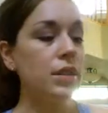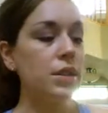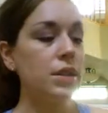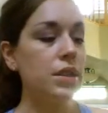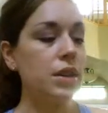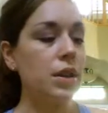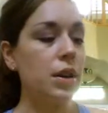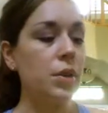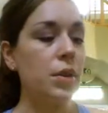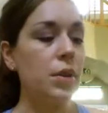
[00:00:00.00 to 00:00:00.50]

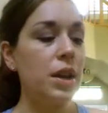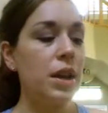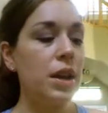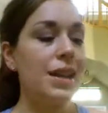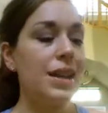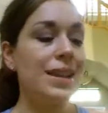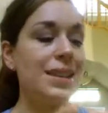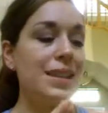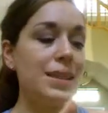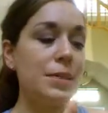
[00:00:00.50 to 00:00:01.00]
So
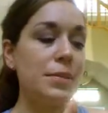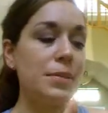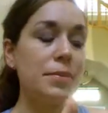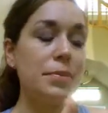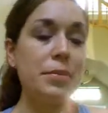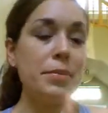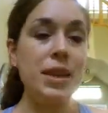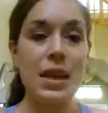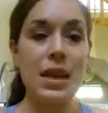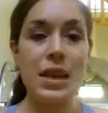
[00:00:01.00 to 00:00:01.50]
that doesn't
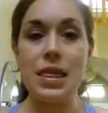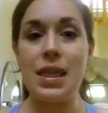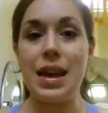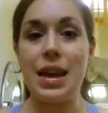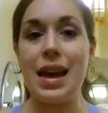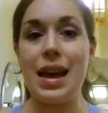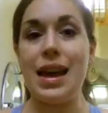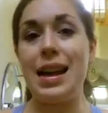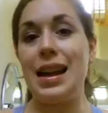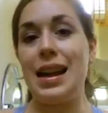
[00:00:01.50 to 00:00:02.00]
mean
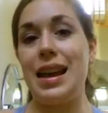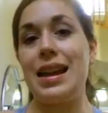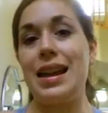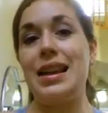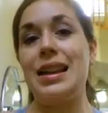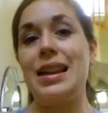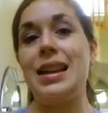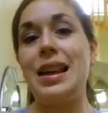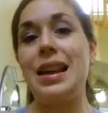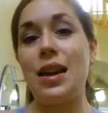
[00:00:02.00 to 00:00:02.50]
that I
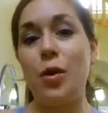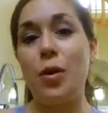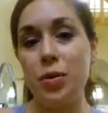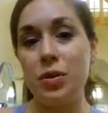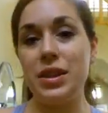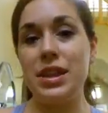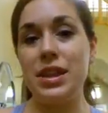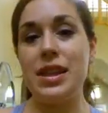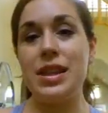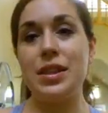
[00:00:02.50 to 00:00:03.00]
only
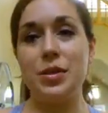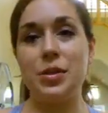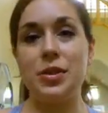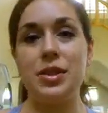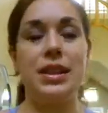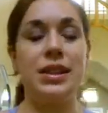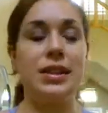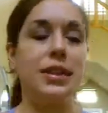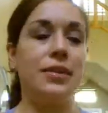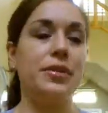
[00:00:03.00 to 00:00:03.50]
eat those
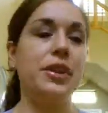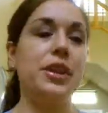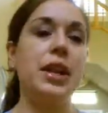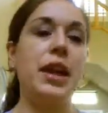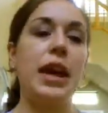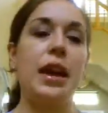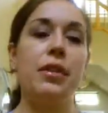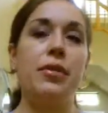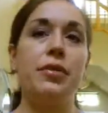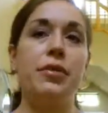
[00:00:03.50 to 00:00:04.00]
things every
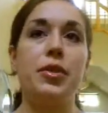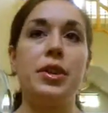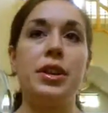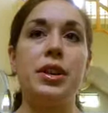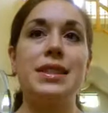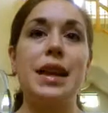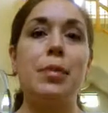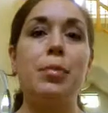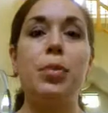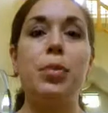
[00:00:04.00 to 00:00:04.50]
day. For
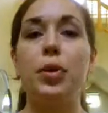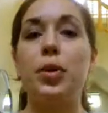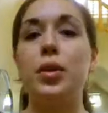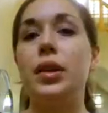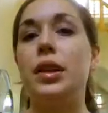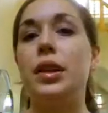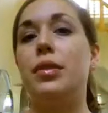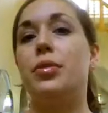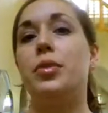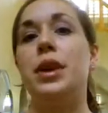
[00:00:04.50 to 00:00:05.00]
example,
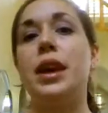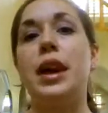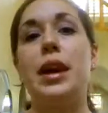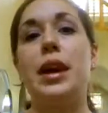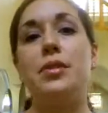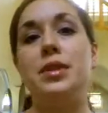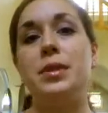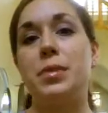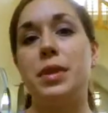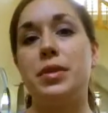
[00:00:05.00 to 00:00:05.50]
if we have
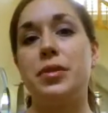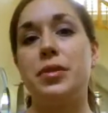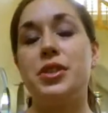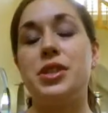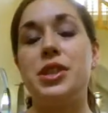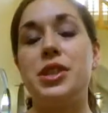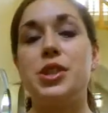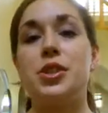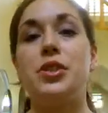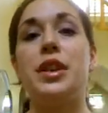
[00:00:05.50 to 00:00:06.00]
something for
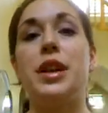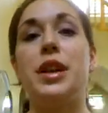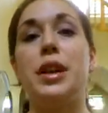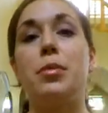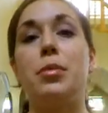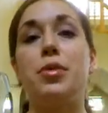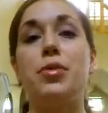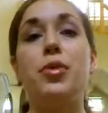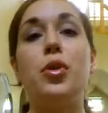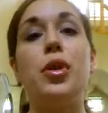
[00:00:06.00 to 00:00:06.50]
dinner the night
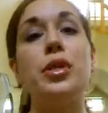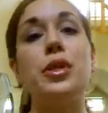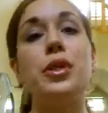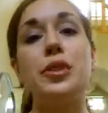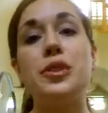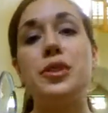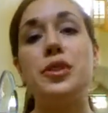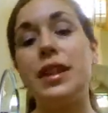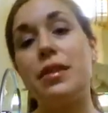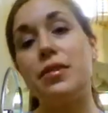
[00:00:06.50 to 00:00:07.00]
before and there's
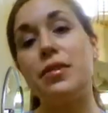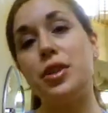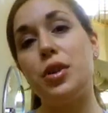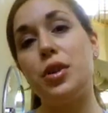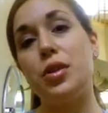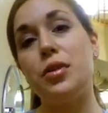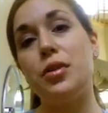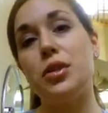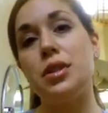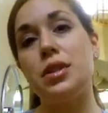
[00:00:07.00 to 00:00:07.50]

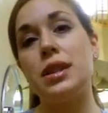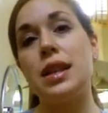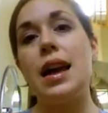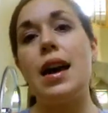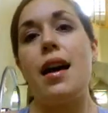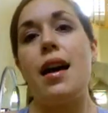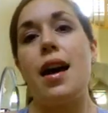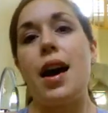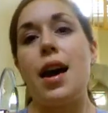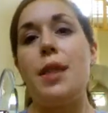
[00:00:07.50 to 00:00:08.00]
leftovers,
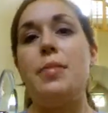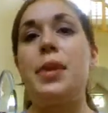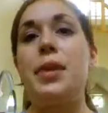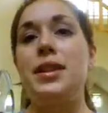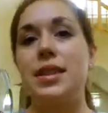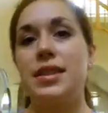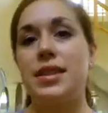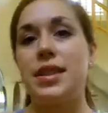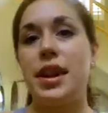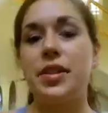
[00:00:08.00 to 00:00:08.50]
I might
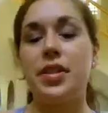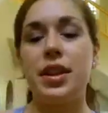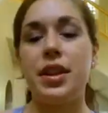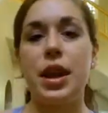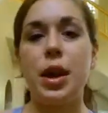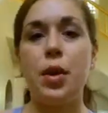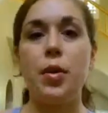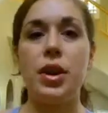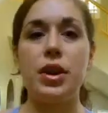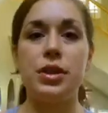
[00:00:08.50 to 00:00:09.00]
decide that I
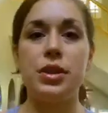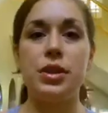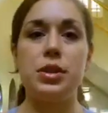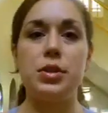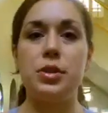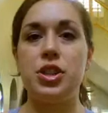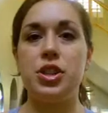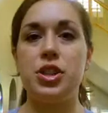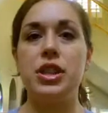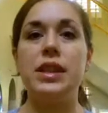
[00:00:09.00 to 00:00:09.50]
want to
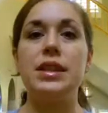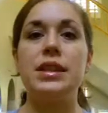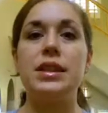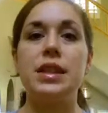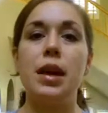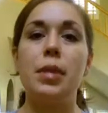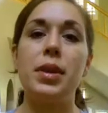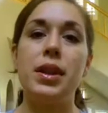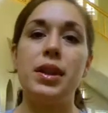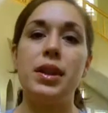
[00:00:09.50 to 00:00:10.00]
switch things
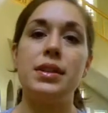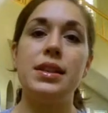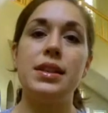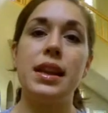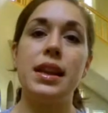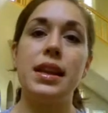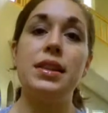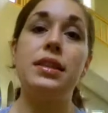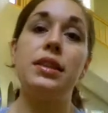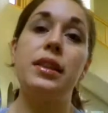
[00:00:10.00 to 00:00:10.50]
up and
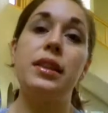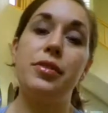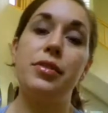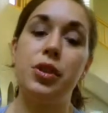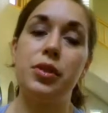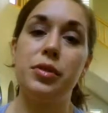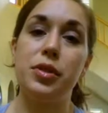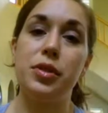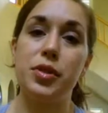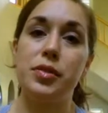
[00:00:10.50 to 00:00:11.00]
take the
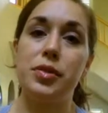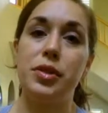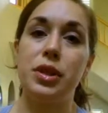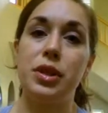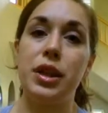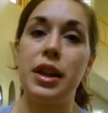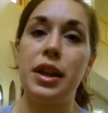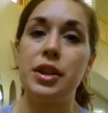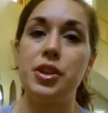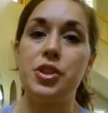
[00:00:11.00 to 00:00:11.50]
leftovers for
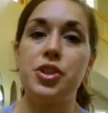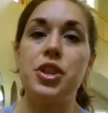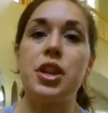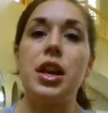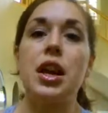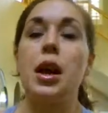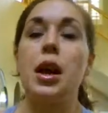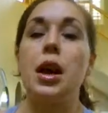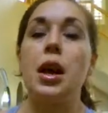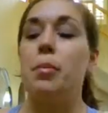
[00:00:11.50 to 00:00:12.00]
lunch.
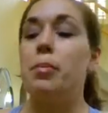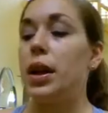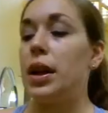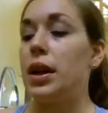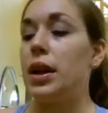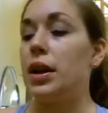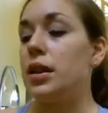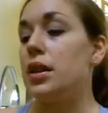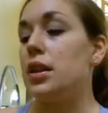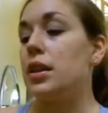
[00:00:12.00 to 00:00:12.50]

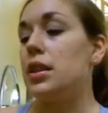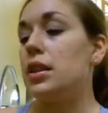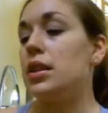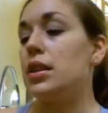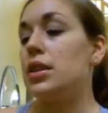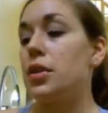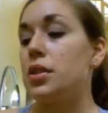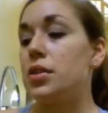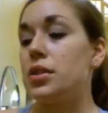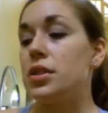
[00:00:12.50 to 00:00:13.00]
But
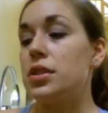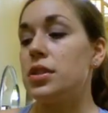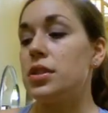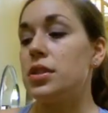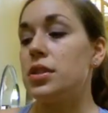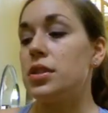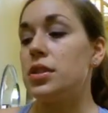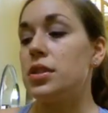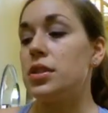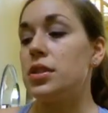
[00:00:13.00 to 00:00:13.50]
those are
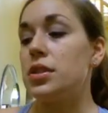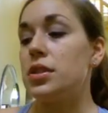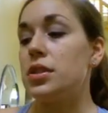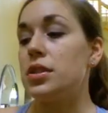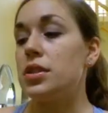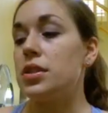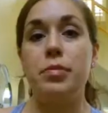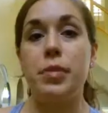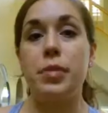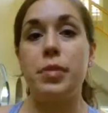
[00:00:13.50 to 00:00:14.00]
two
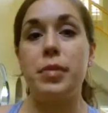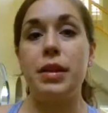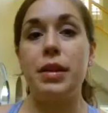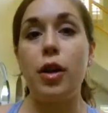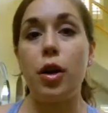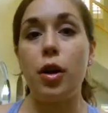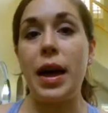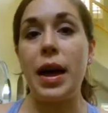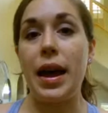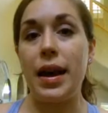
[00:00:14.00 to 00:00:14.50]
of my
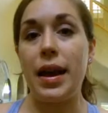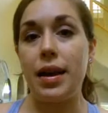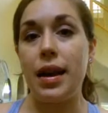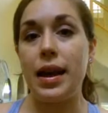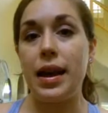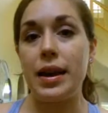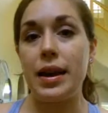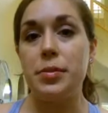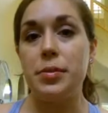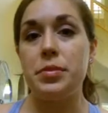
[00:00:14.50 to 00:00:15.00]
fallback
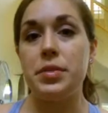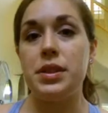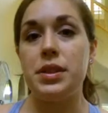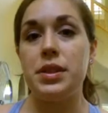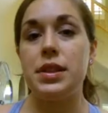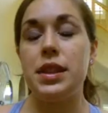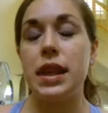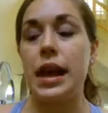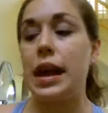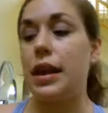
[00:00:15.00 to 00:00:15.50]
items
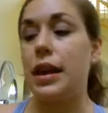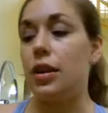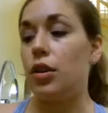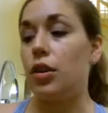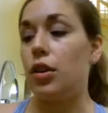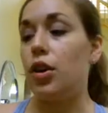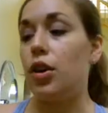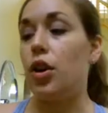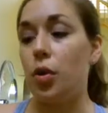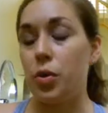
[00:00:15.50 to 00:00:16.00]
that
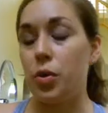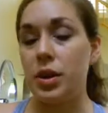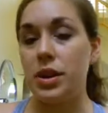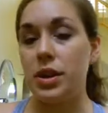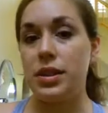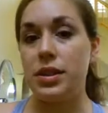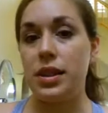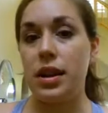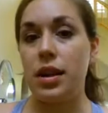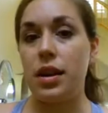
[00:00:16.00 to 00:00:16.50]
are always
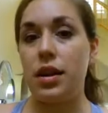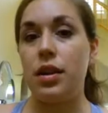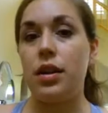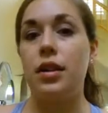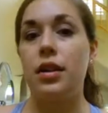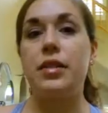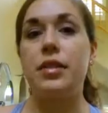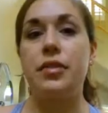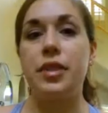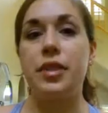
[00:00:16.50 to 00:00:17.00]
there
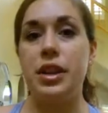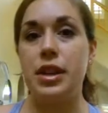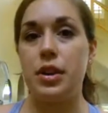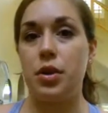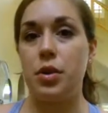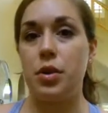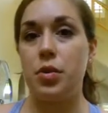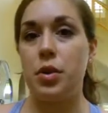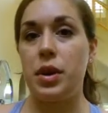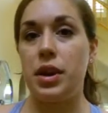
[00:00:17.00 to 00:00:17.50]
if I need a
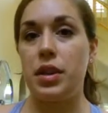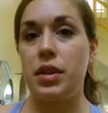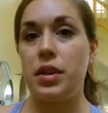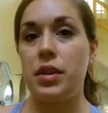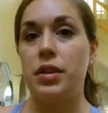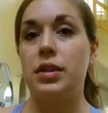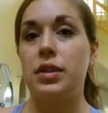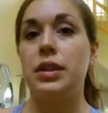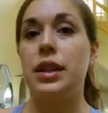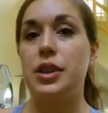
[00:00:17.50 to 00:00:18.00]
quick
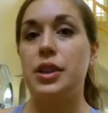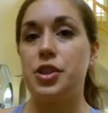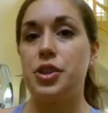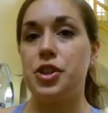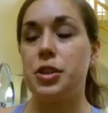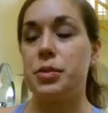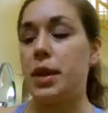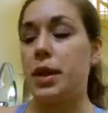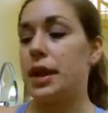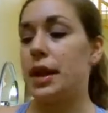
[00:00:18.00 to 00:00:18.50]
lunch
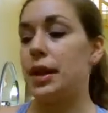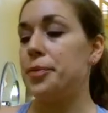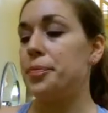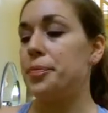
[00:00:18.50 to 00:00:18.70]
to make.